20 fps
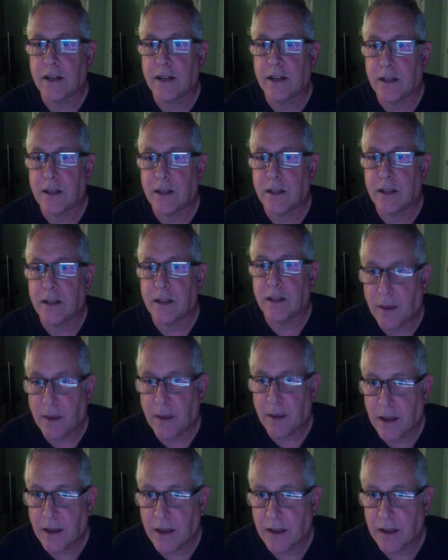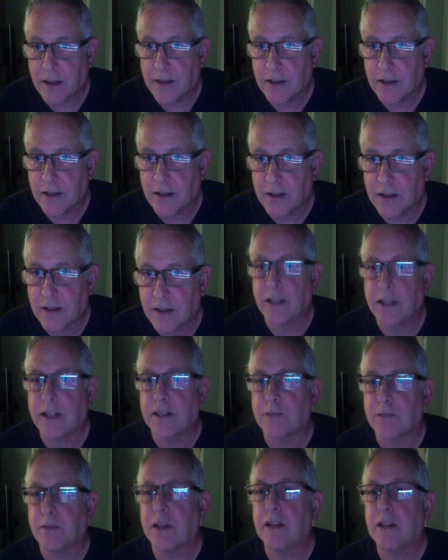and they'll buy back, and they'll do it again as
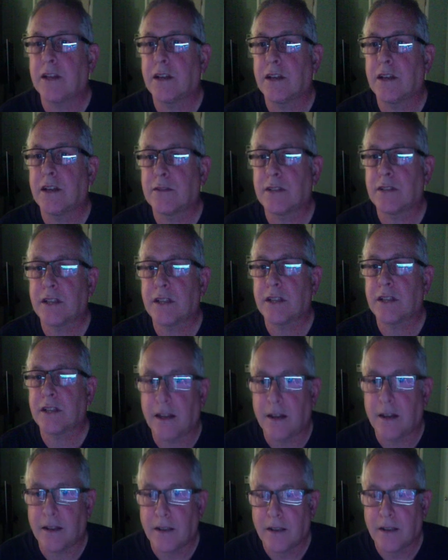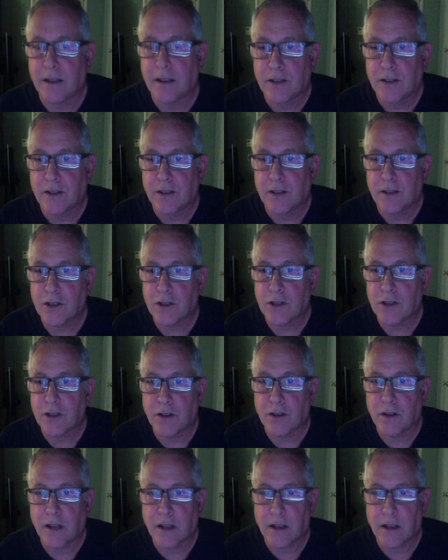many times as they can. So this could